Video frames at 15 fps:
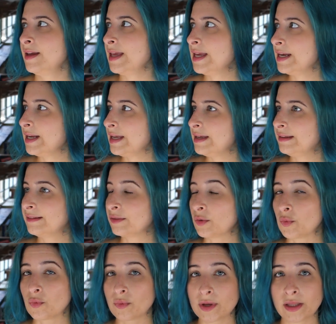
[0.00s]
It is
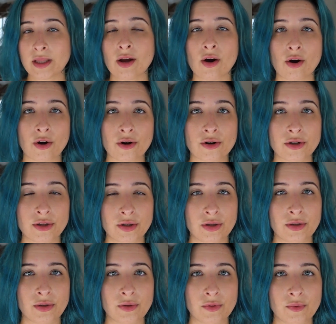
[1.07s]
really hard
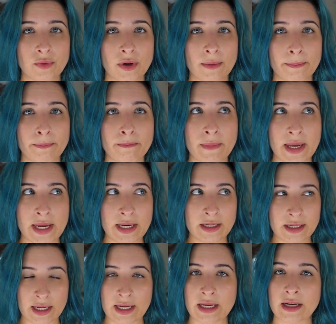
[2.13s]
to
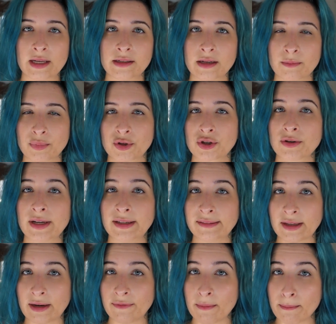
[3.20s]
maintain a temperature
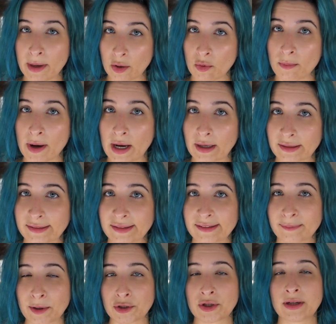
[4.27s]
inside of a metal box,
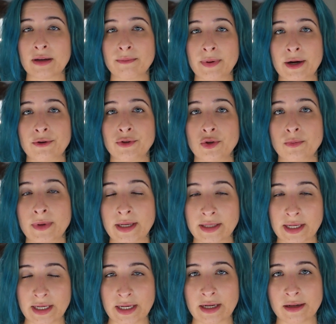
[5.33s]
especially compared to
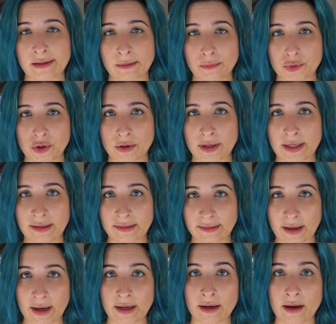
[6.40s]
maintaining a temperature
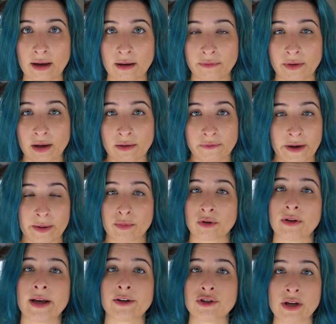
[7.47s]
inside of a
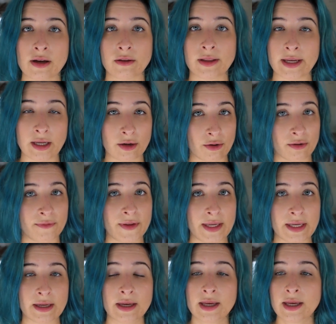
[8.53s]
fiberglass shell like an
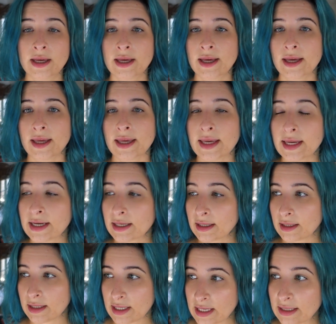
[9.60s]
RV. It
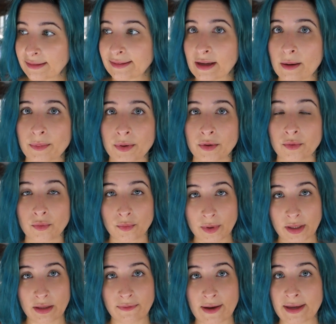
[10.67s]
heats up
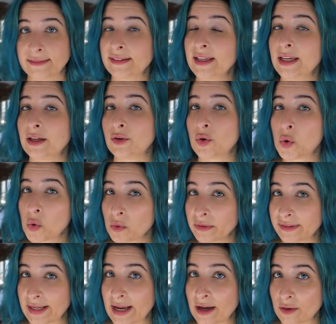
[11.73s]
really fast. It cools
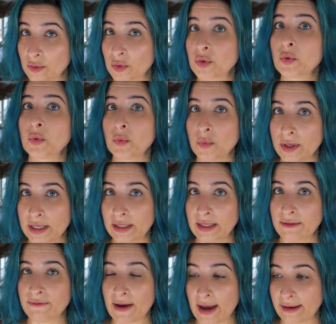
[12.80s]
down
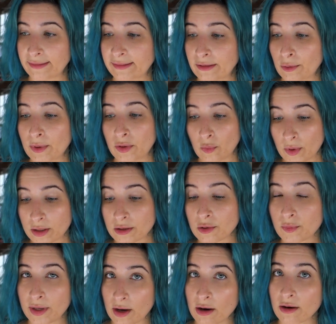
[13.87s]
really fast. So in the winter, we